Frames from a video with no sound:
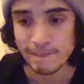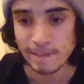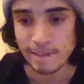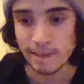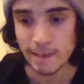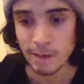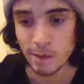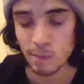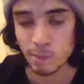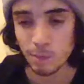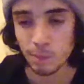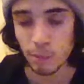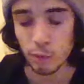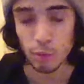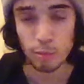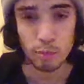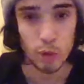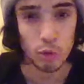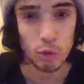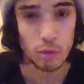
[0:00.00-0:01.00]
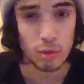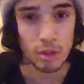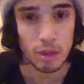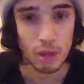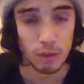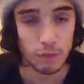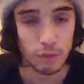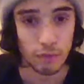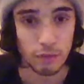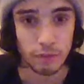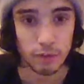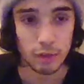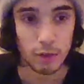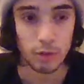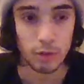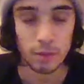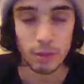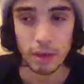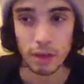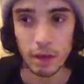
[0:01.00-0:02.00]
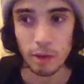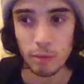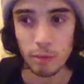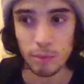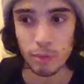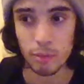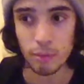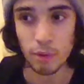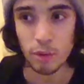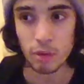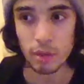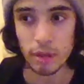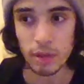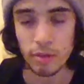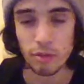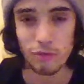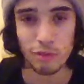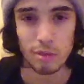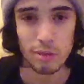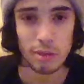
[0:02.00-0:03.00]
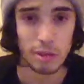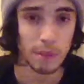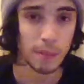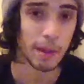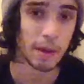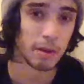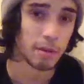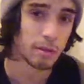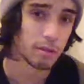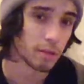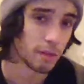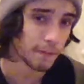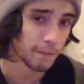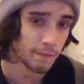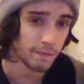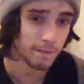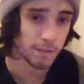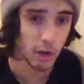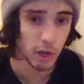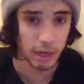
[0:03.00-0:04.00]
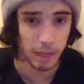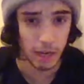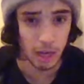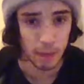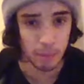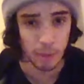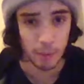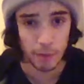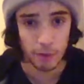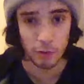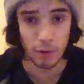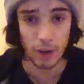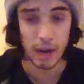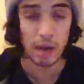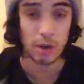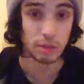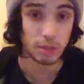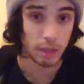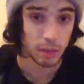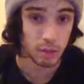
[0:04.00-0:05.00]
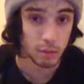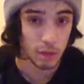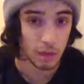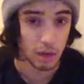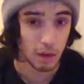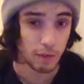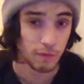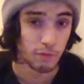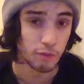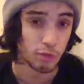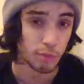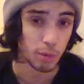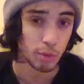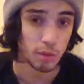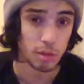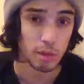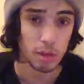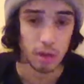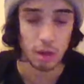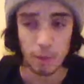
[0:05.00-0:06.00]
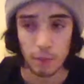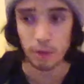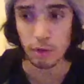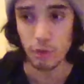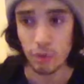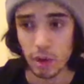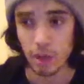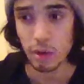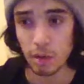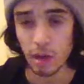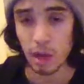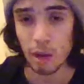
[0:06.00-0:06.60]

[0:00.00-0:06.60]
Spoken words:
I don't promote self-loathing. I don't promote let's just sit there and say fuck it, I'm on the ground, let's get comfortable with sitting on the ground.